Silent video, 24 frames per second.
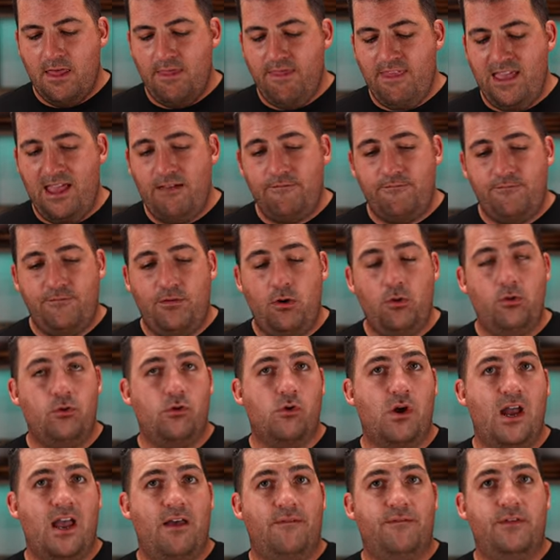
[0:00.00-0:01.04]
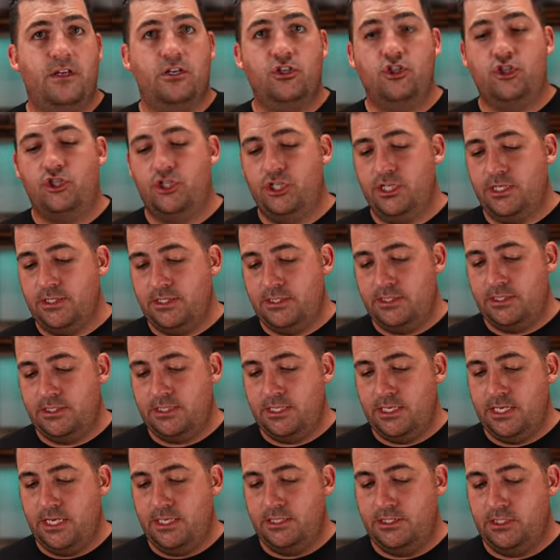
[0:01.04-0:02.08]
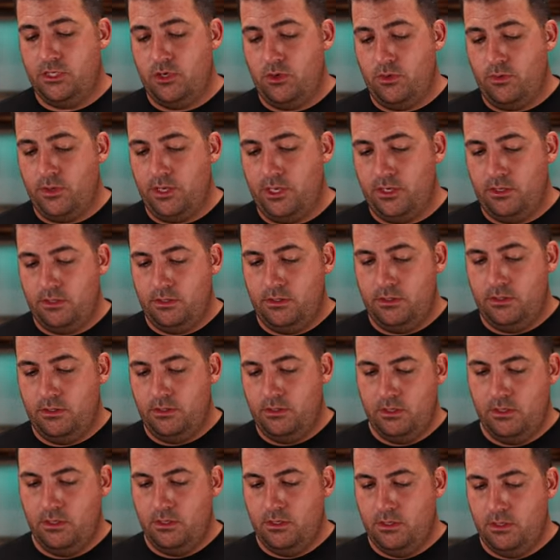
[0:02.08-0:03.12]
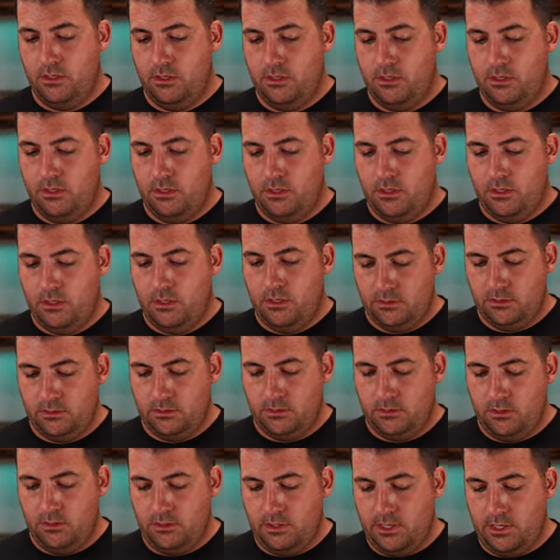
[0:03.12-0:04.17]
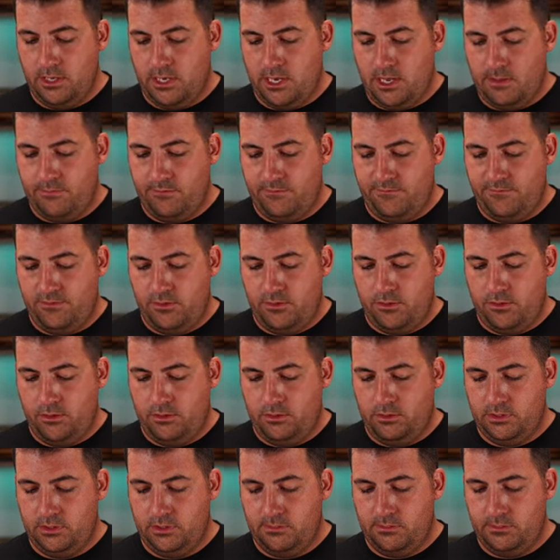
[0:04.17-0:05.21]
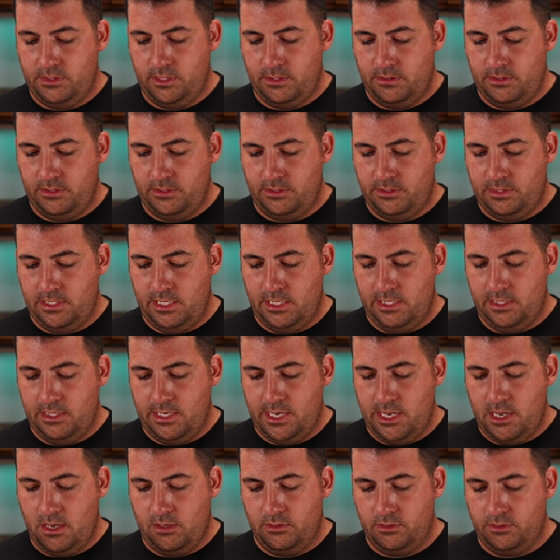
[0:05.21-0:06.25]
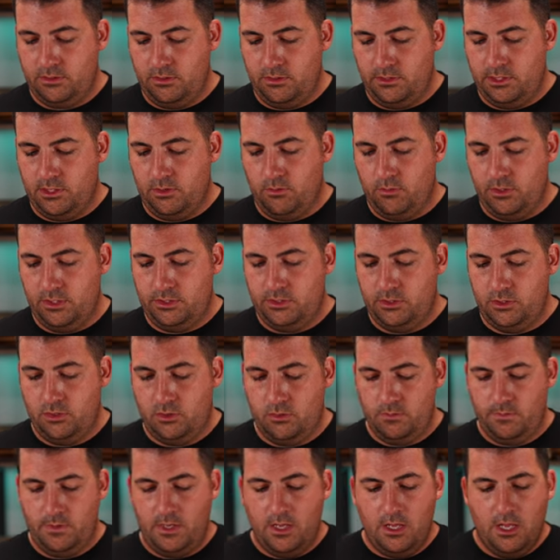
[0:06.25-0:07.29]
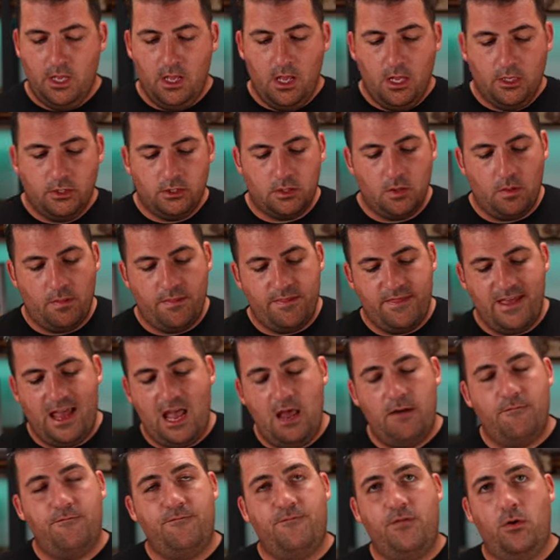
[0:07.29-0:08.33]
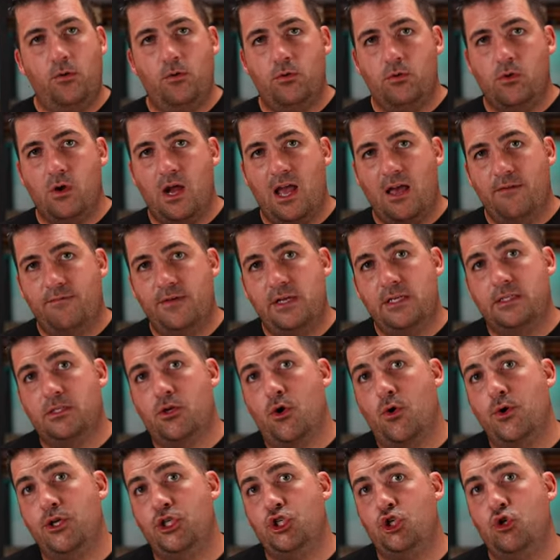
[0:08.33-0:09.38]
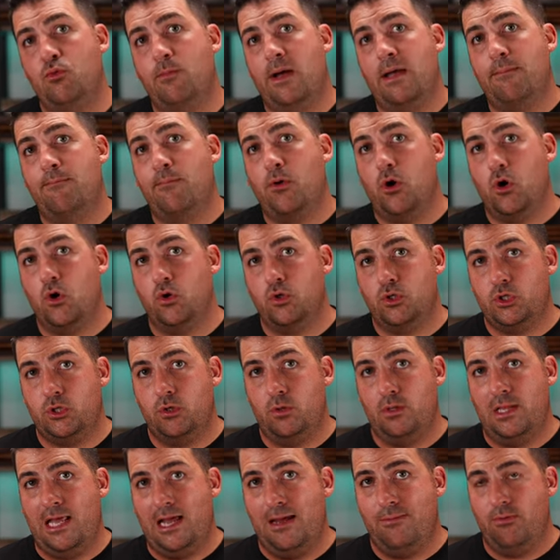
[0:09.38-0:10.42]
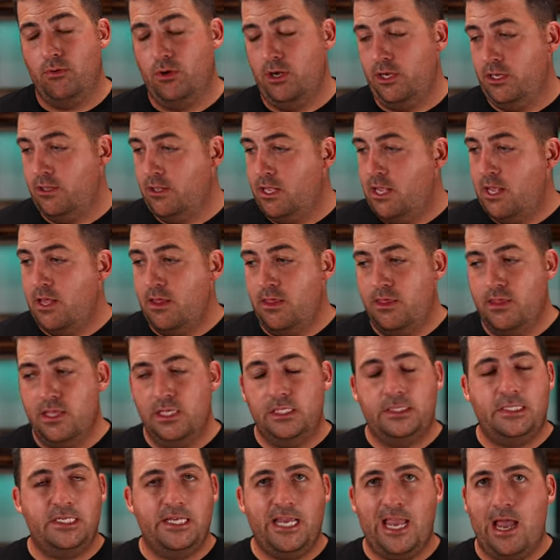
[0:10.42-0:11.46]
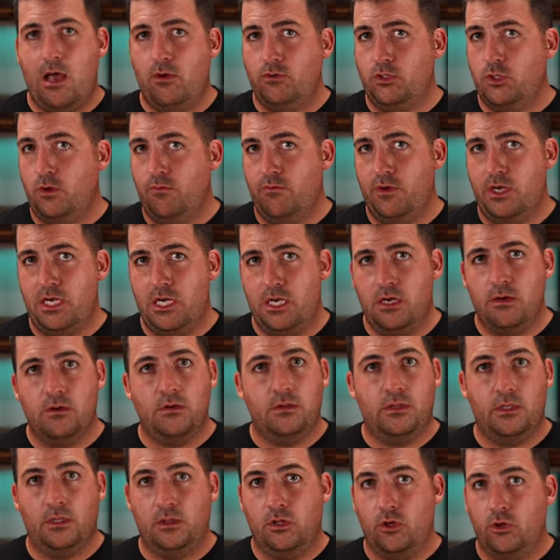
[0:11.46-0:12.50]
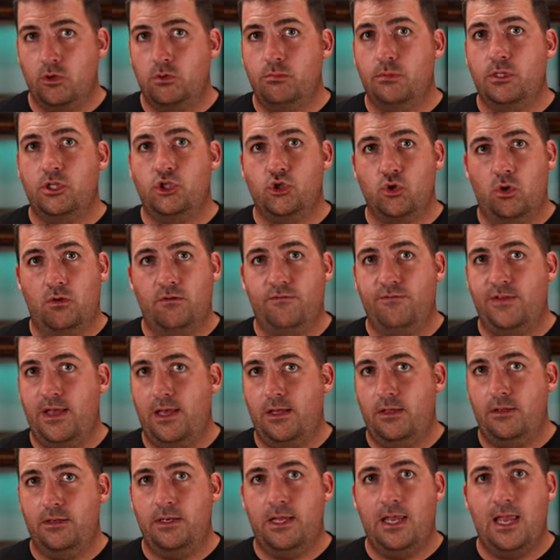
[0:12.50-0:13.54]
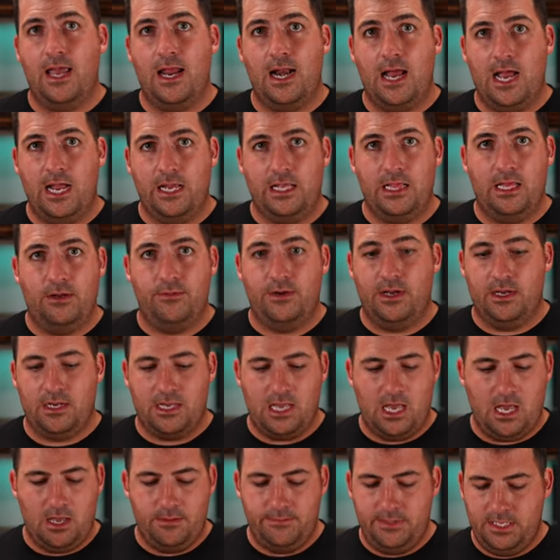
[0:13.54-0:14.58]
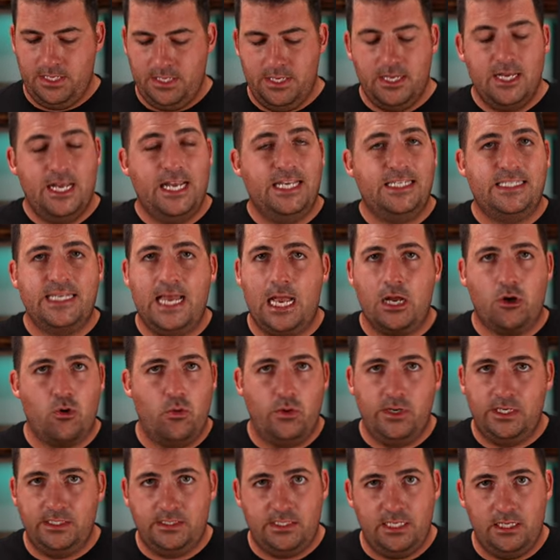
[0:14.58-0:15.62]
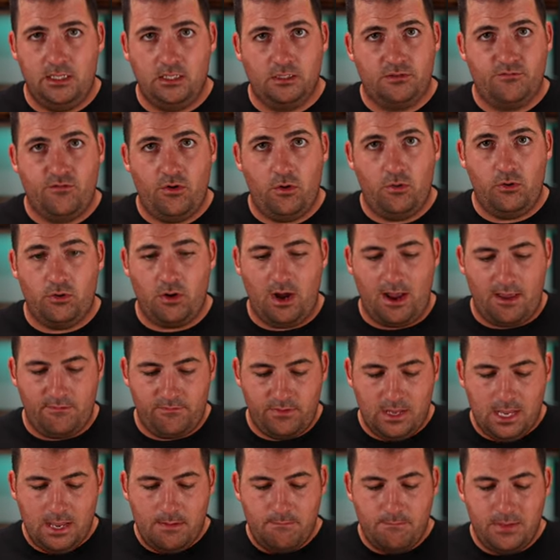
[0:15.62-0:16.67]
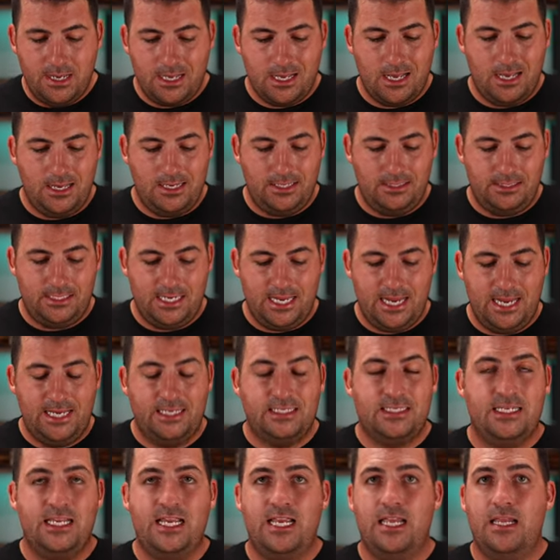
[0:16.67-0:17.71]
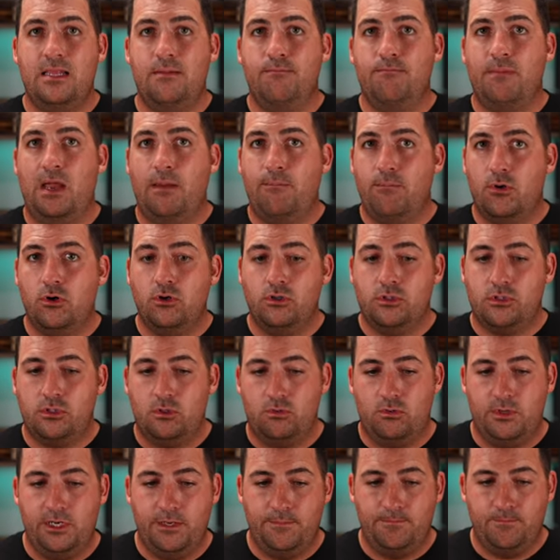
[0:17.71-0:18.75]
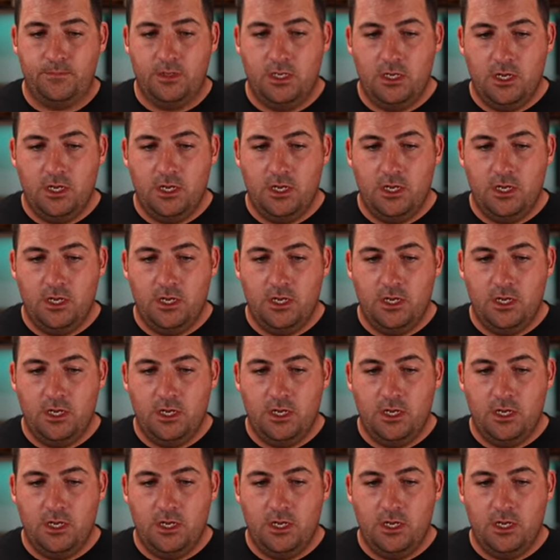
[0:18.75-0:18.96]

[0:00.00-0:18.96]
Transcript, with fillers: that photograph just is going, go to Apple Photos, tell it to sync now so it can resume. So that photograph is going to my personal library. This account over here, the Learn with Joel Feld at i cloud dot com, is not going to see this photograph because it's in my personal one.